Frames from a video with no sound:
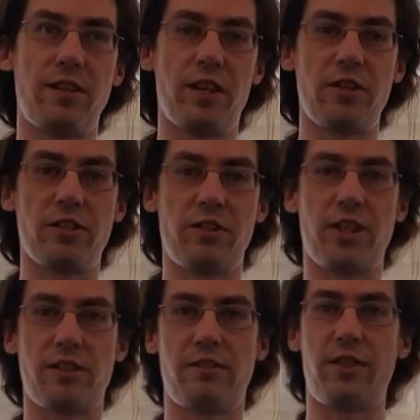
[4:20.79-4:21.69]
adjust the
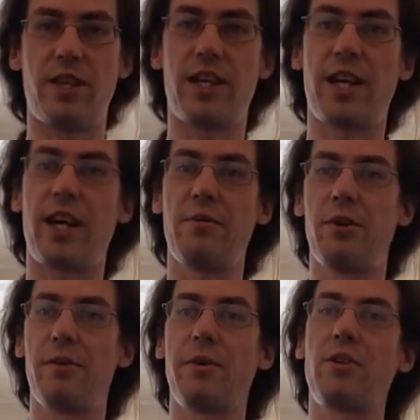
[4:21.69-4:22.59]
jets until you get it how you
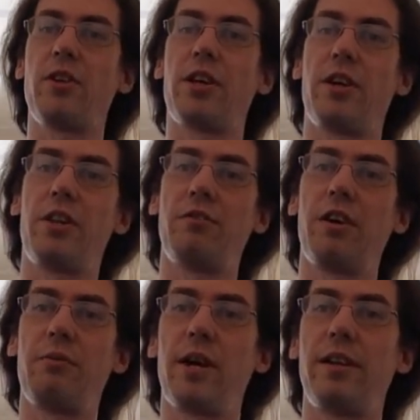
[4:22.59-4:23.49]
want it, make sure they're going the
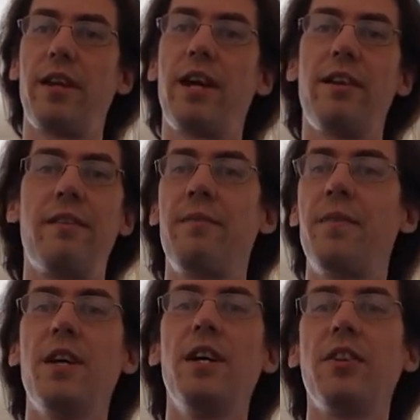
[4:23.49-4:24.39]
right way, and
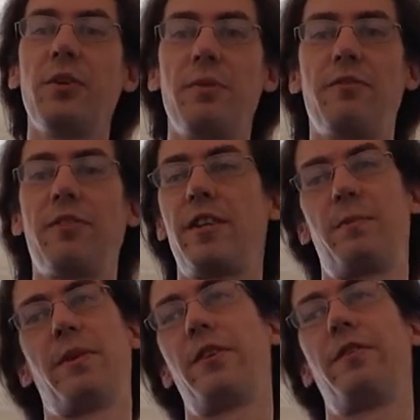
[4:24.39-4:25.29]
don't be afraid to
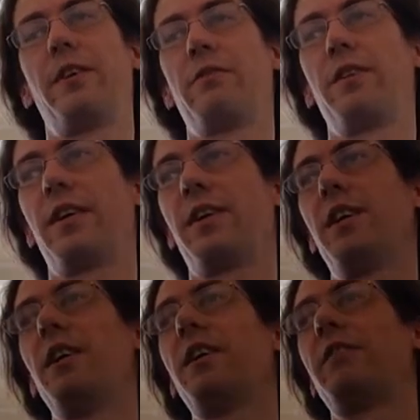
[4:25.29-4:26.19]
persevere with it,
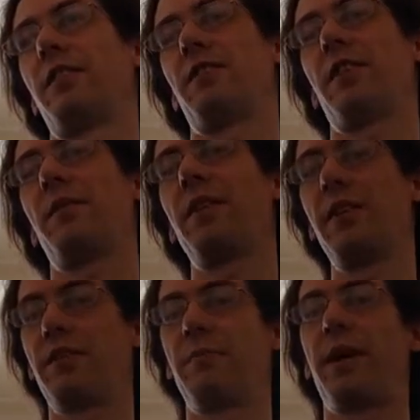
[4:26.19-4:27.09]
because it's
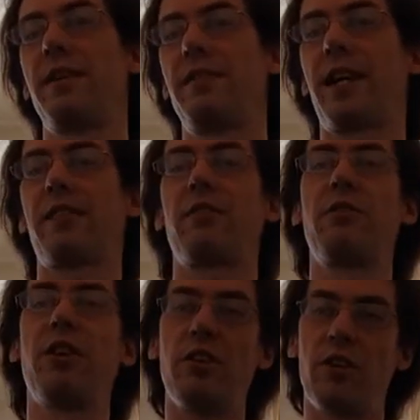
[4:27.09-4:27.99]
a balancing act. So
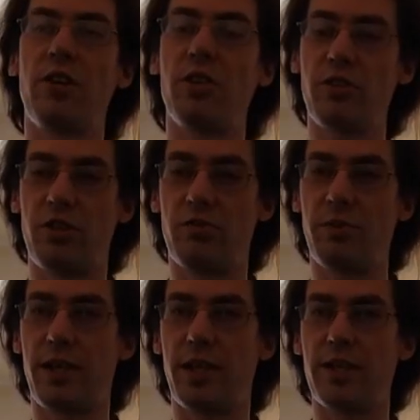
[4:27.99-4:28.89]
adjust your
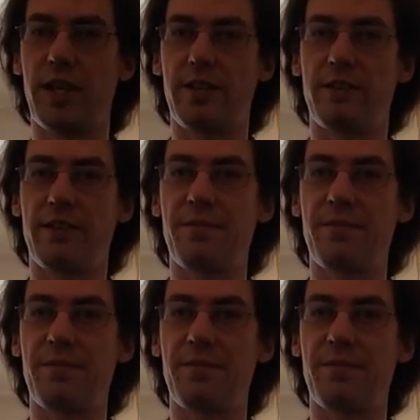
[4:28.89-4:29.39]
sprinkler jets,